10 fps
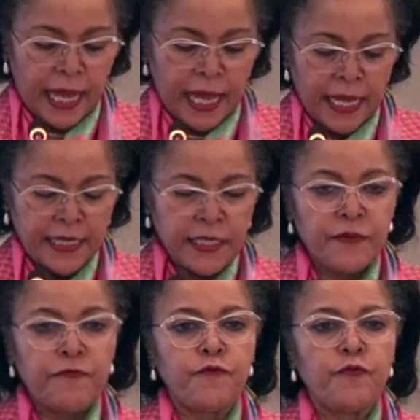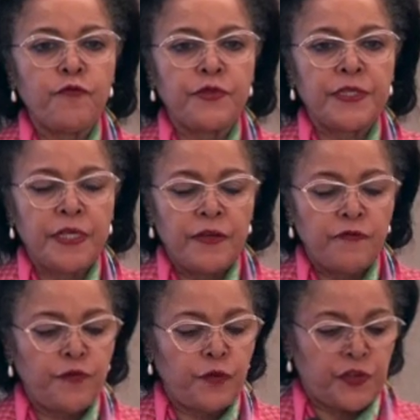agri-food
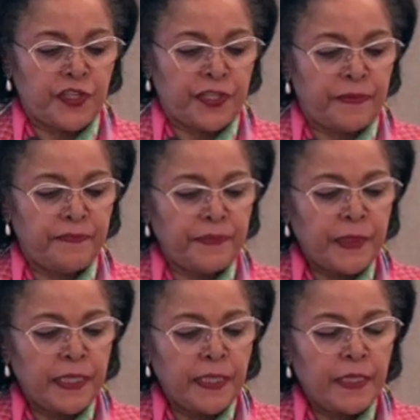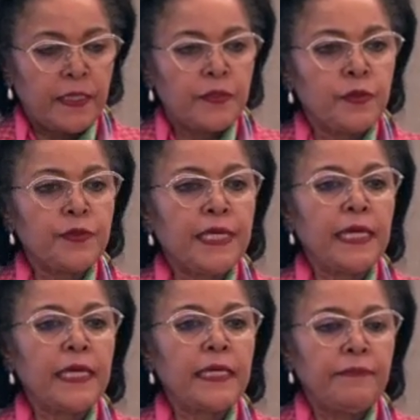future.
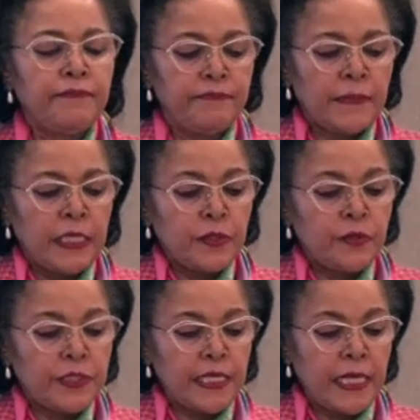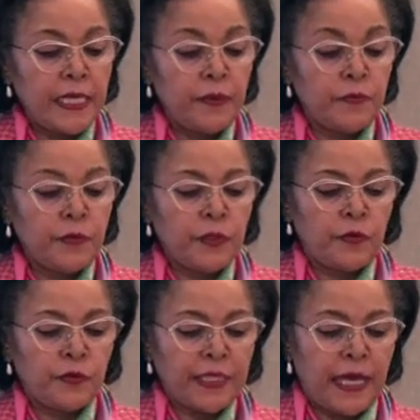Today, we do
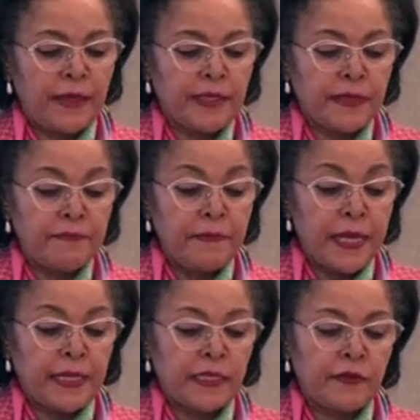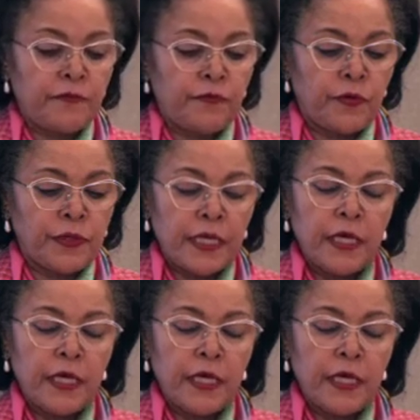not gather merely for